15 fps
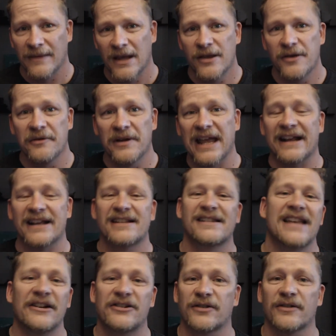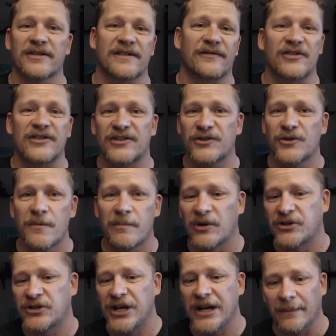You can get essentials for super
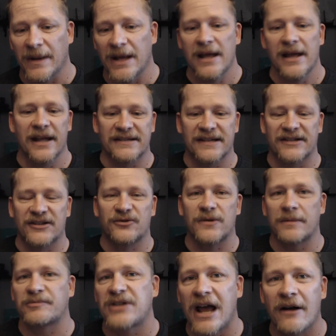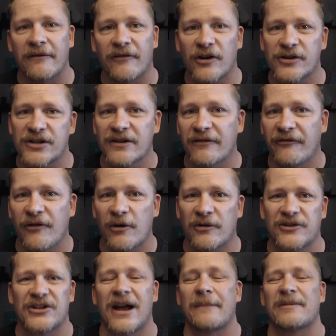cheap. It's a stripped down version of
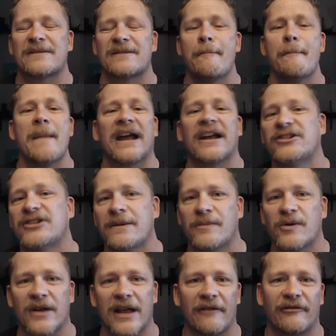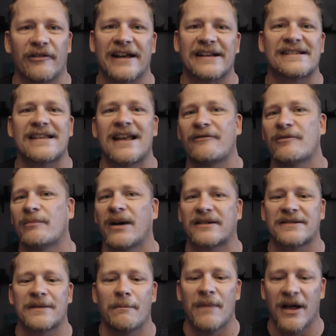Photoshop. It's mega cheap. You can get it for like seven bucks
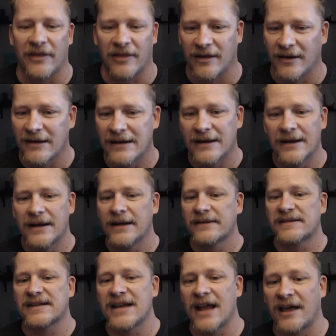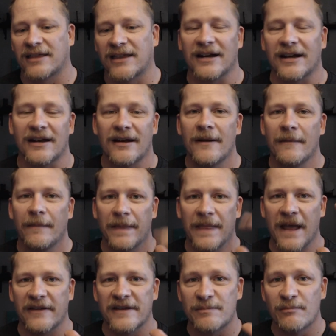a month. It's nothing. Now,
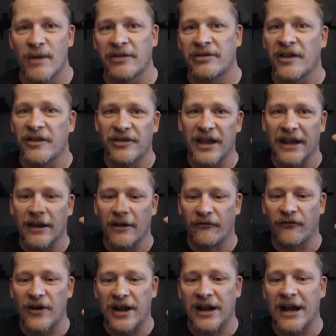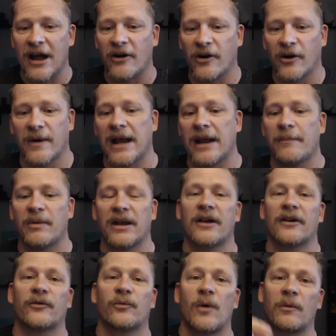this monthly thing, you're freaking out already, but
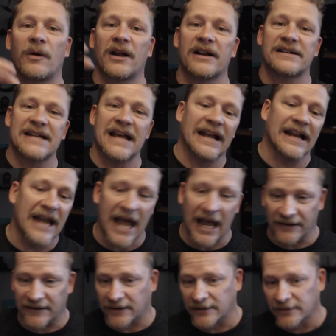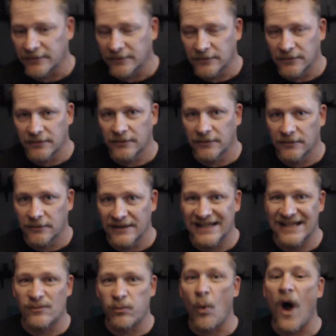here's where we're going to take it next. This
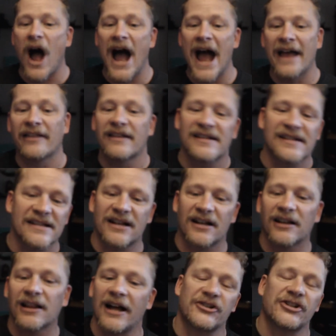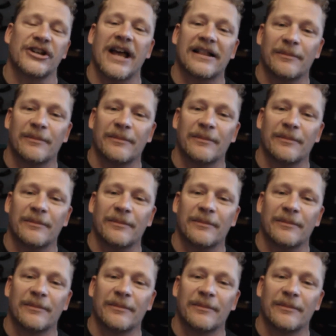is why this is clutch at the